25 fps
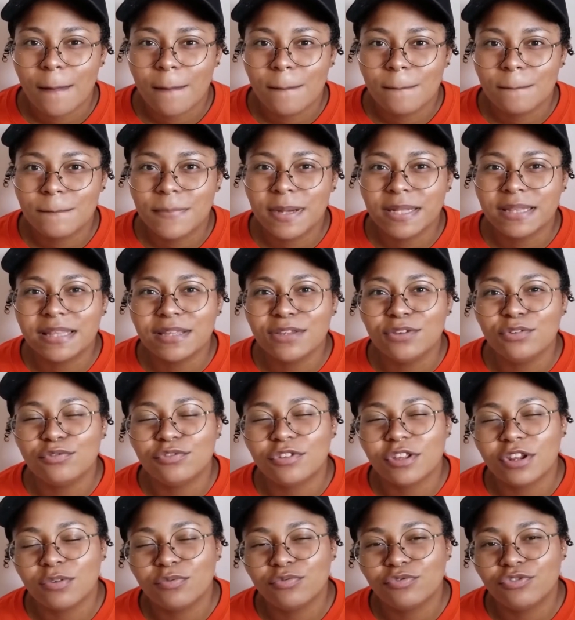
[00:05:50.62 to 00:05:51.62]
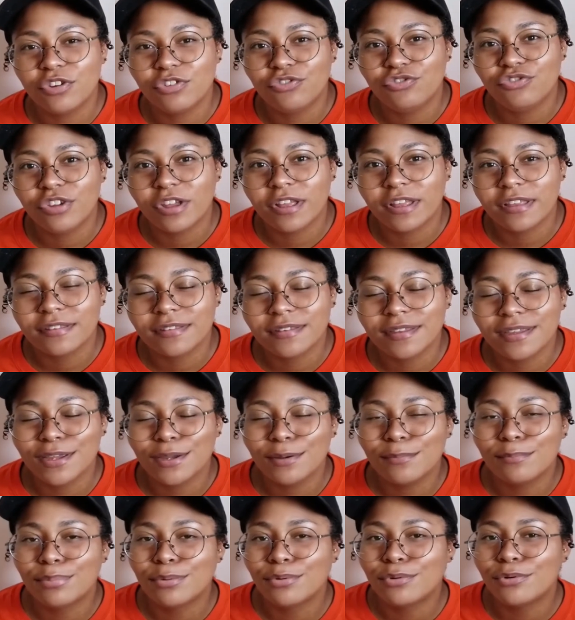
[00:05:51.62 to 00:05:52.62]
But then you said it was just jealousy.
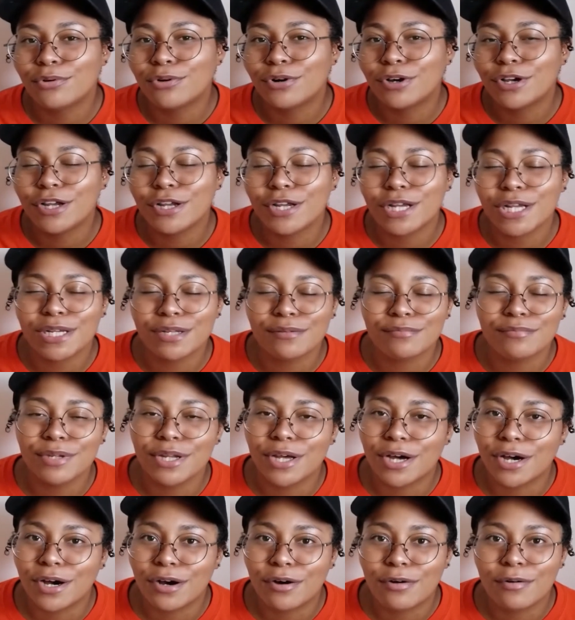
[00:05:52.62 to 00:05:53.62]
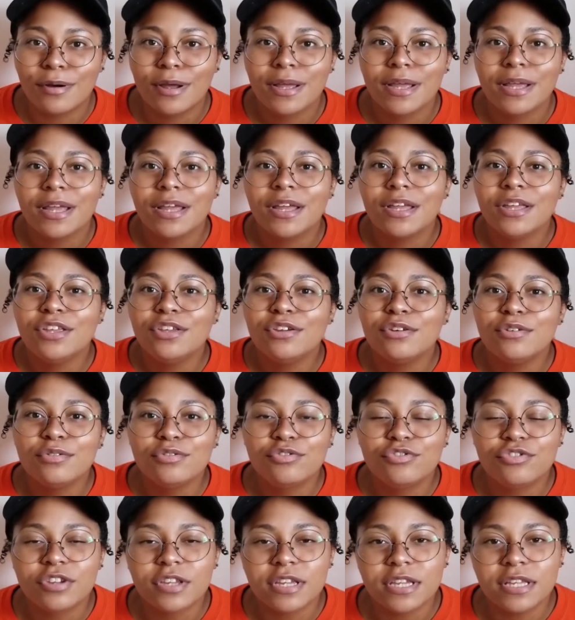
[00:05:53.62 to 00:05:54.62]
Boy, no.
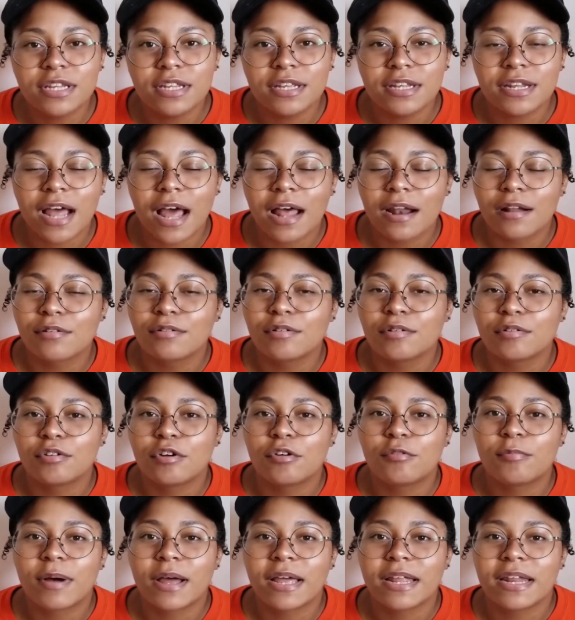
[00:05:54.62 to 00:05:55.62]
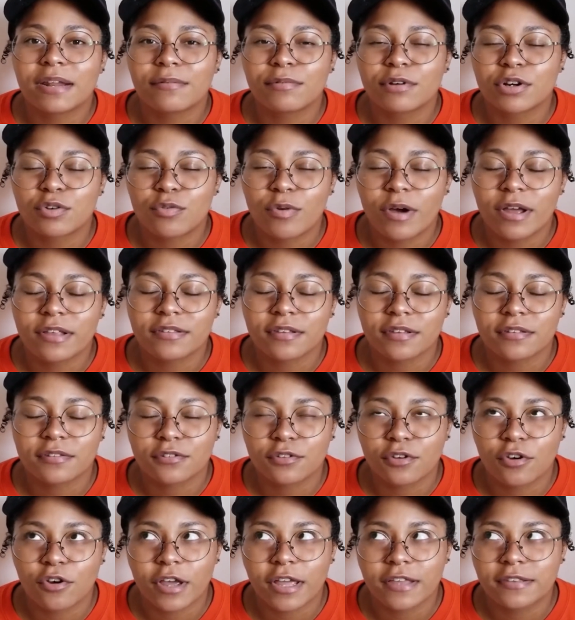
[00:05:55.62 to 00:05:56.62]
You cheated. I don't know nobody that requests a
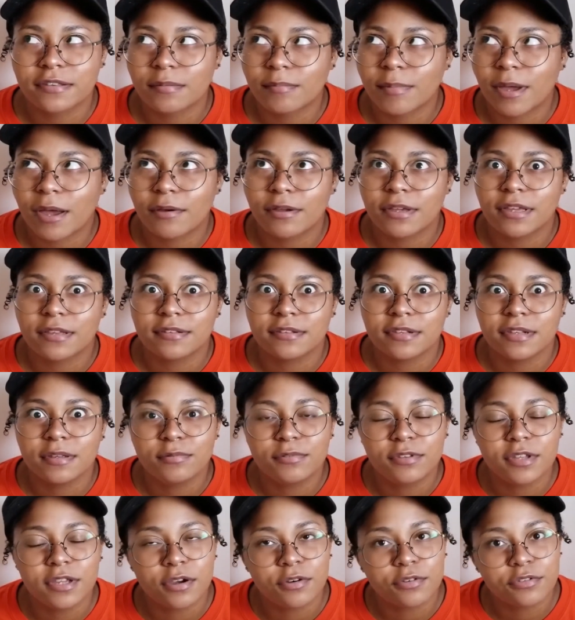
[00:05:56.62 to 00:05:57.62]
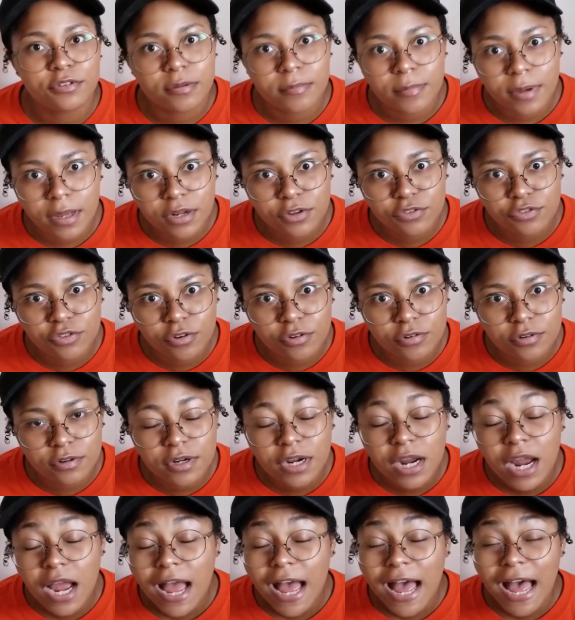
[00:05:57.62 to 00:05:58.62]
song and somehow gets lipstick on somebody's
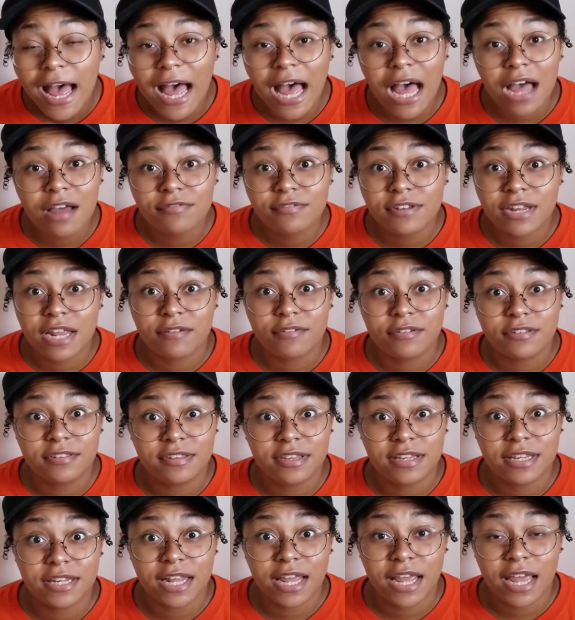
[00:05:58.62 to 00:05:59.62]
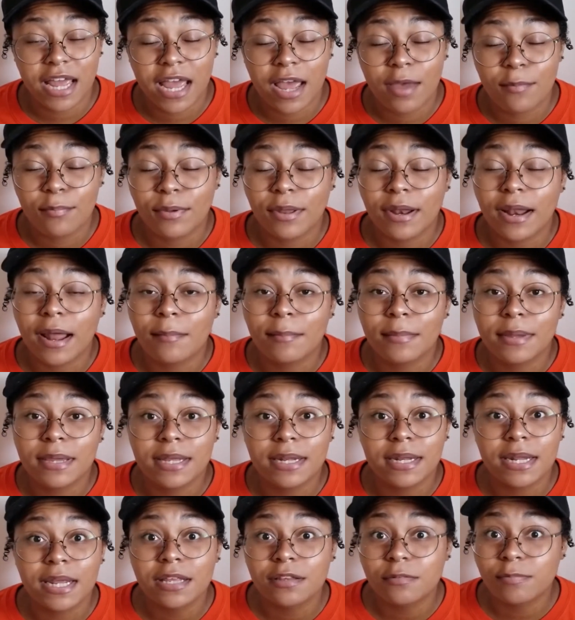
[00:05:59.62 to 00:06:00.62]
shoulder. I've never seen that happen. I
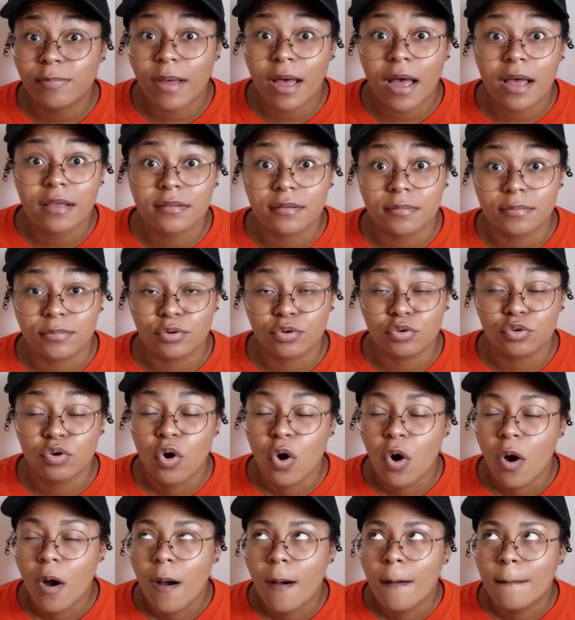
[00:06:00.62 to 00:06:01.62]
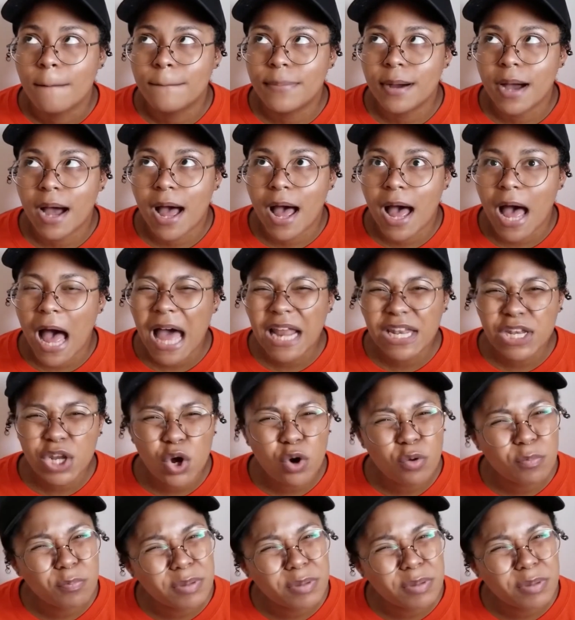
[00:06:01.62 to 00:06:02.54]
mean, it's possible. But I don't